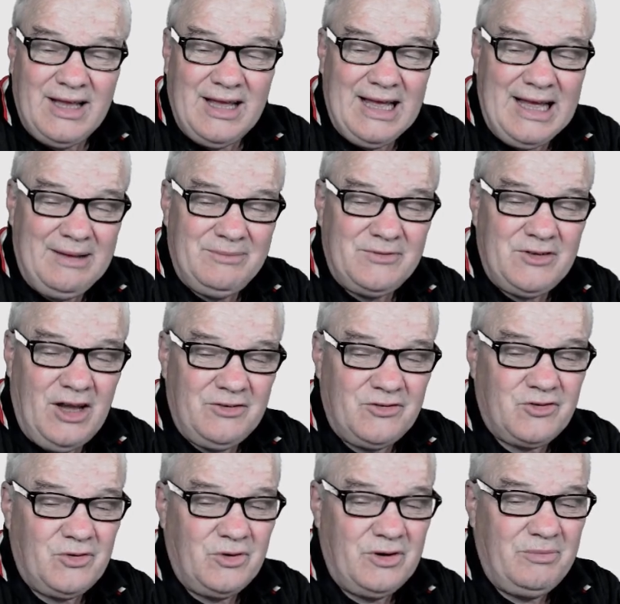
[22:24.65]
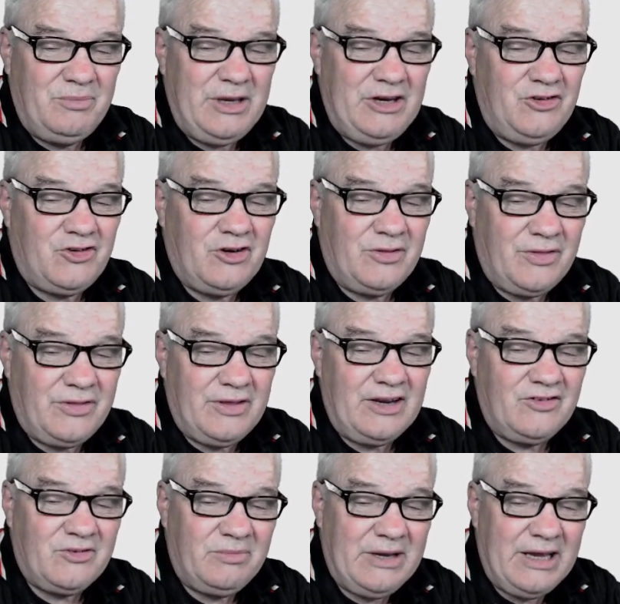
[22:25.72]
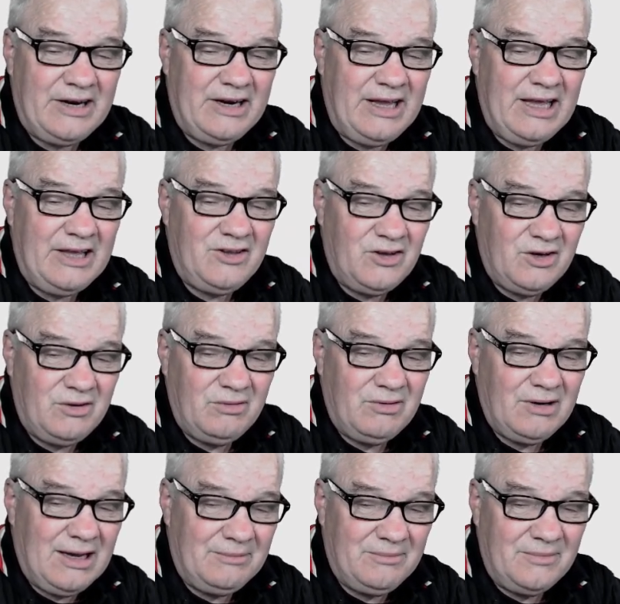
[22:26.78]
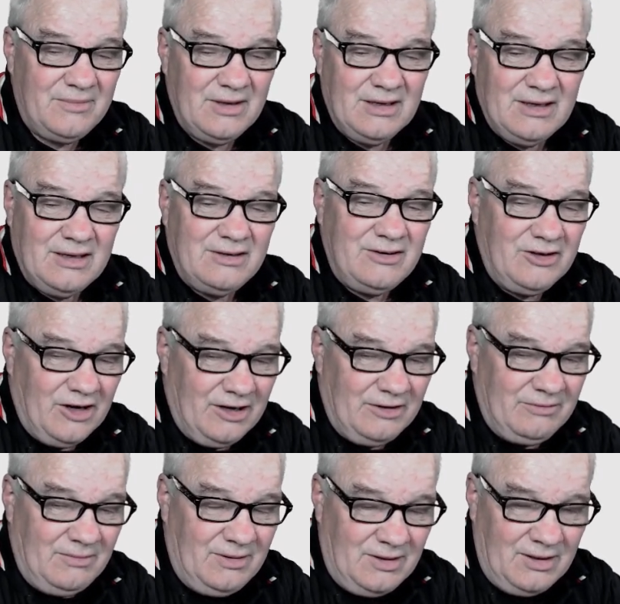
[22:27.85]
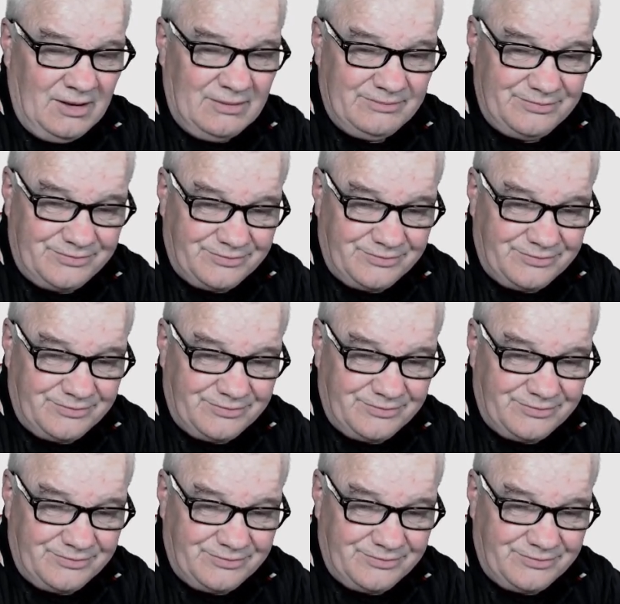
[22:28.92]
Don't sort of mention things about how you the